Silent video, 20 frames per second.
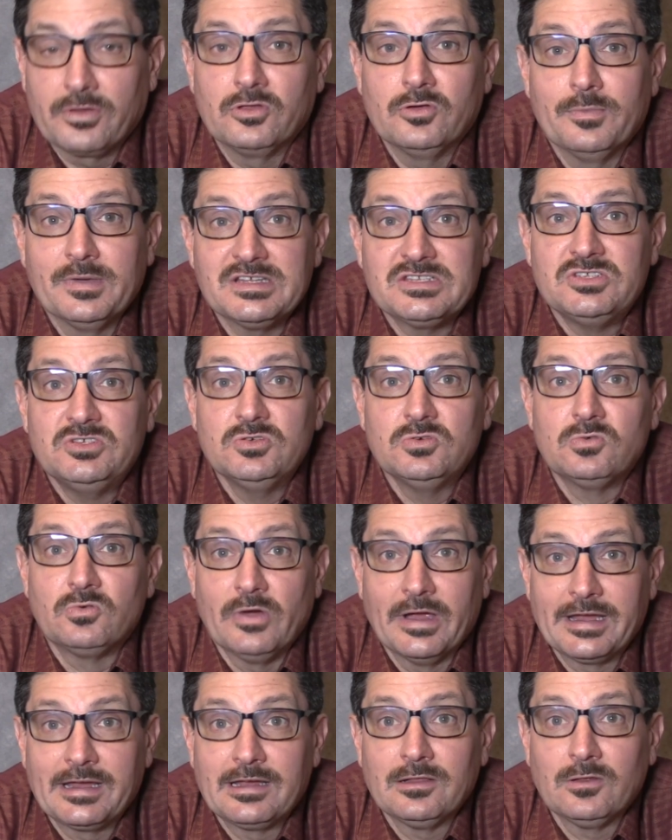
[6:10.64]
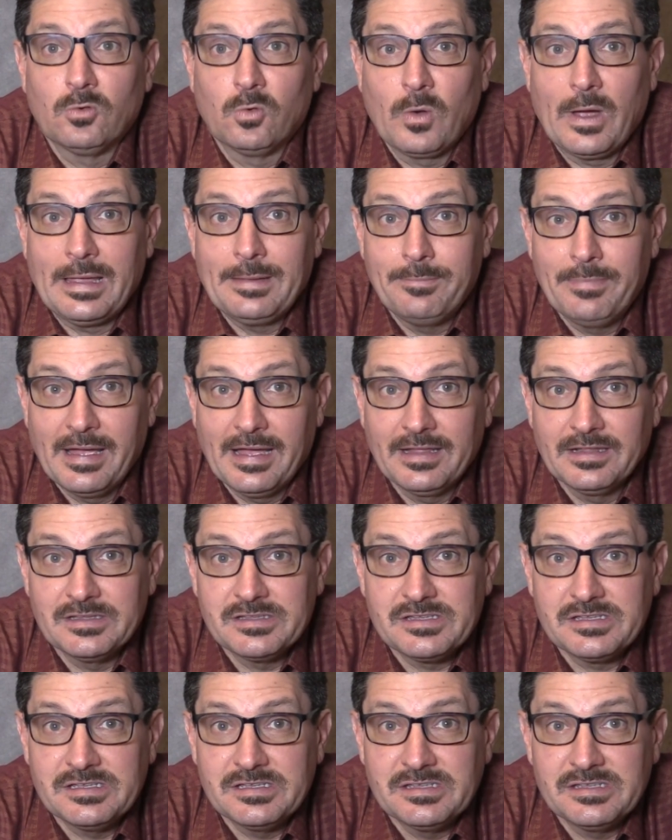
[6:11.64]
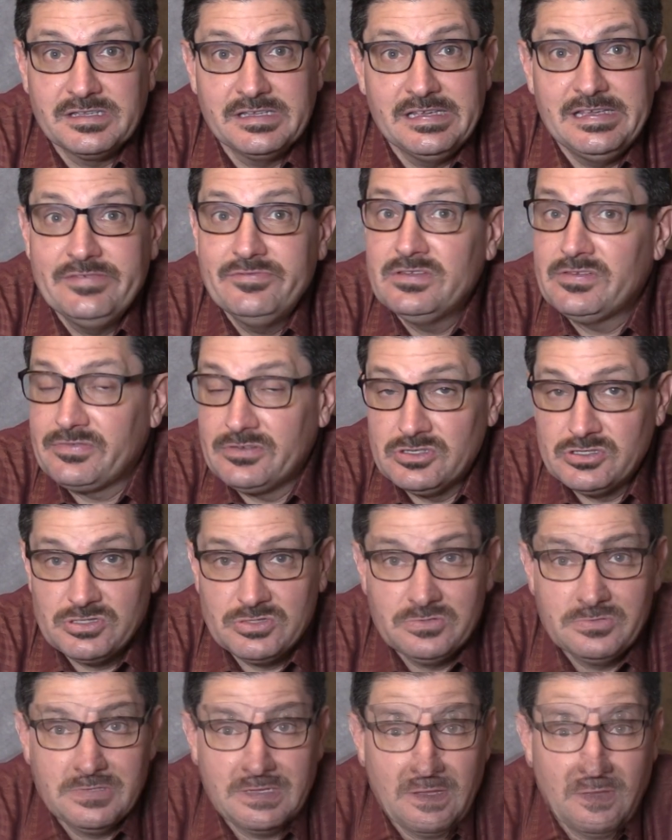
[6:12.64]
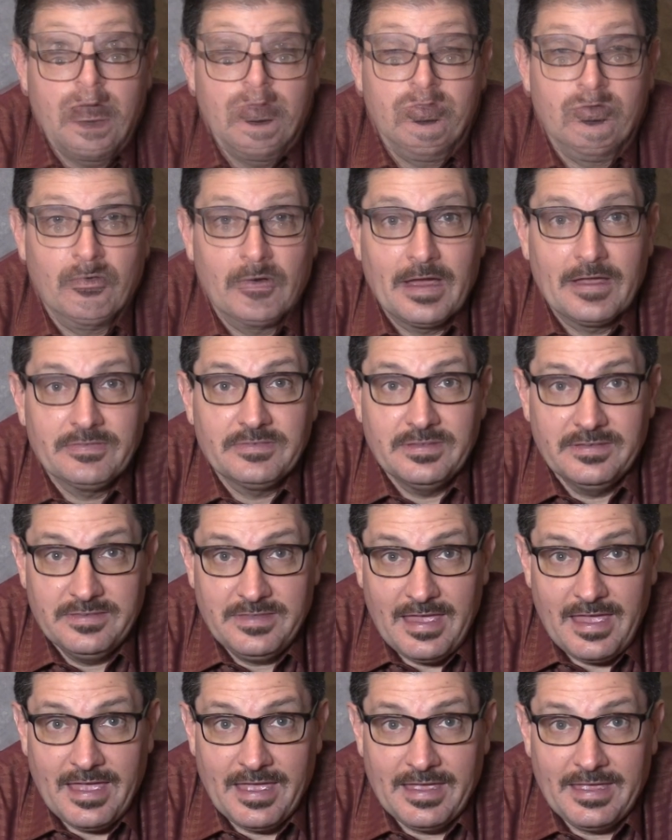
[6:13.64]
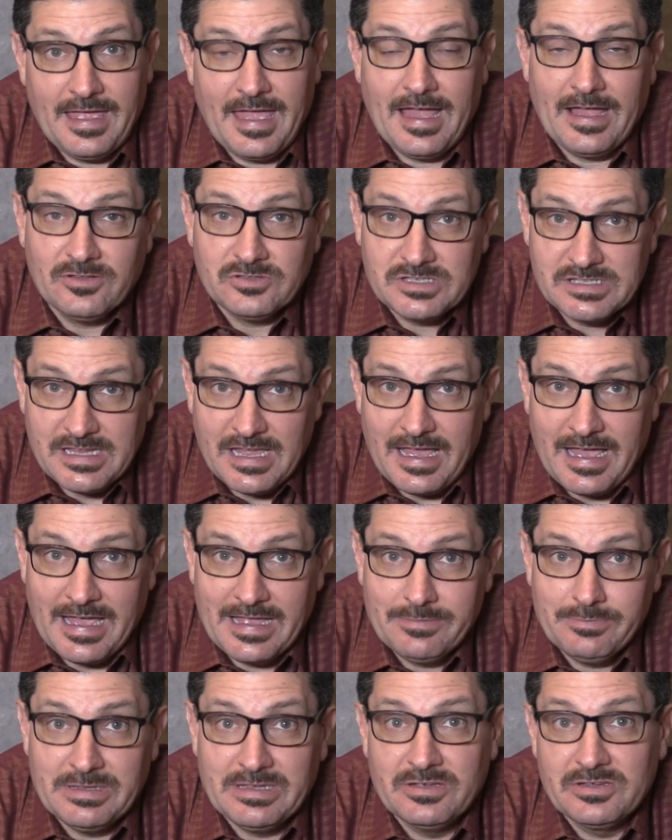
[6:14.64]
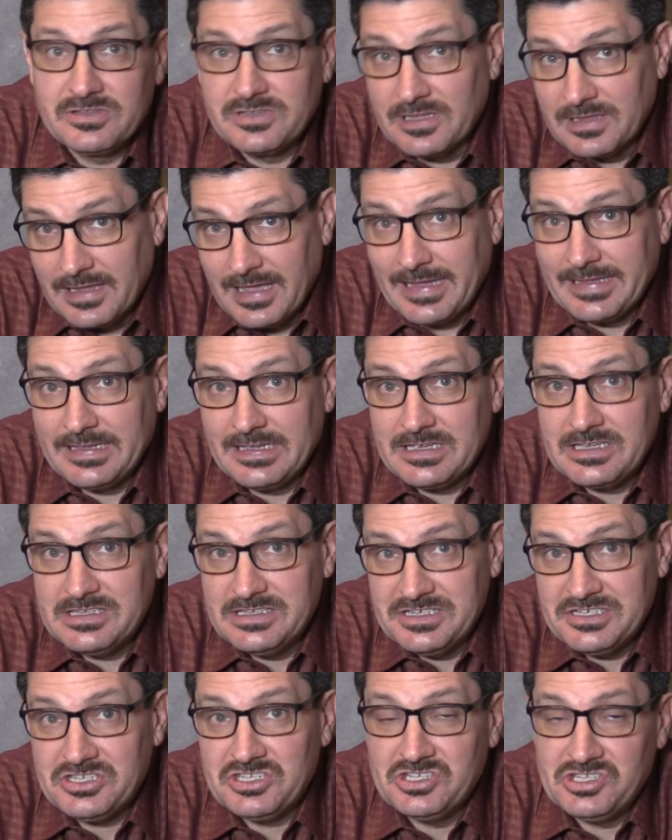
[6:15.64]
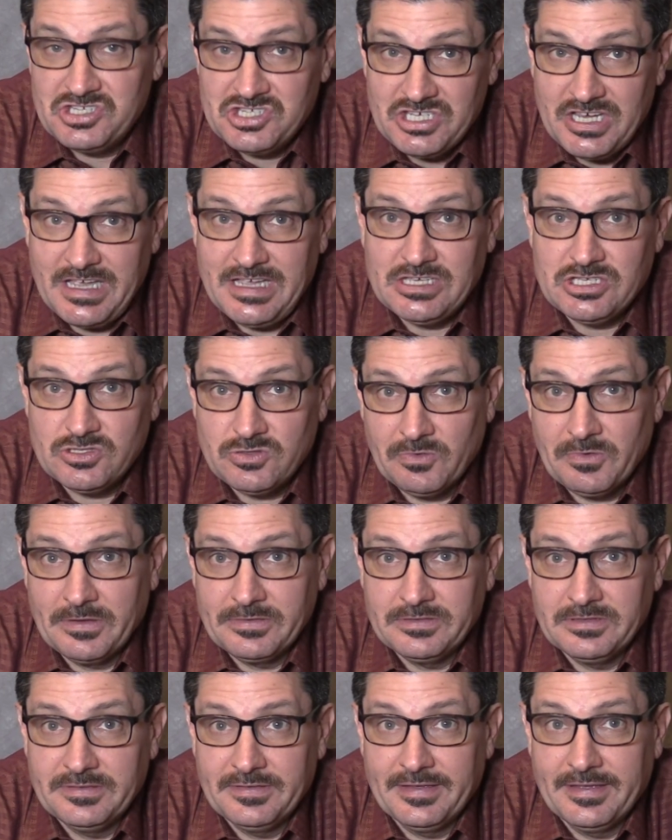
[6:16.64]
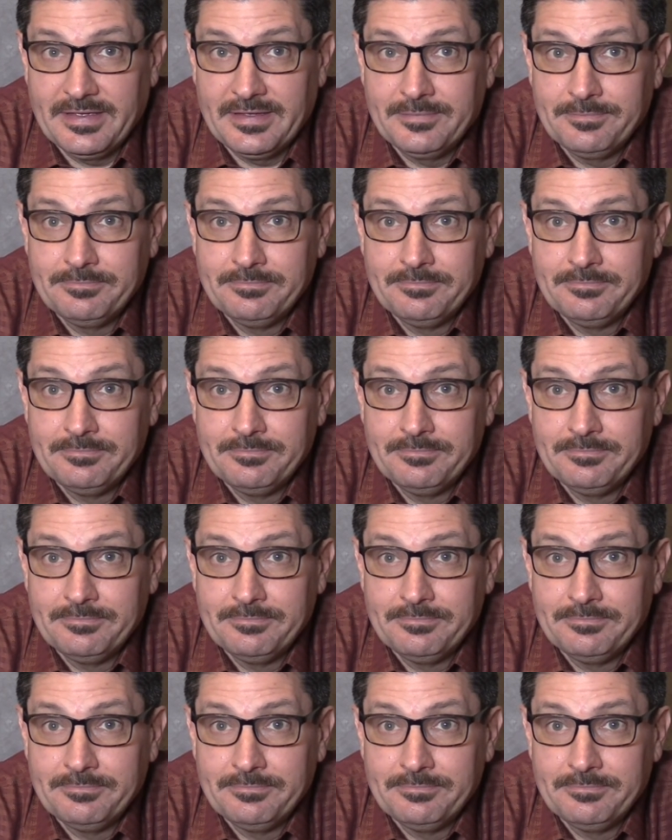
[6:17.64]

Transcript: you must do regular white balances even if you're shooting throughout the day outside because the lighting conditions change throughout the day.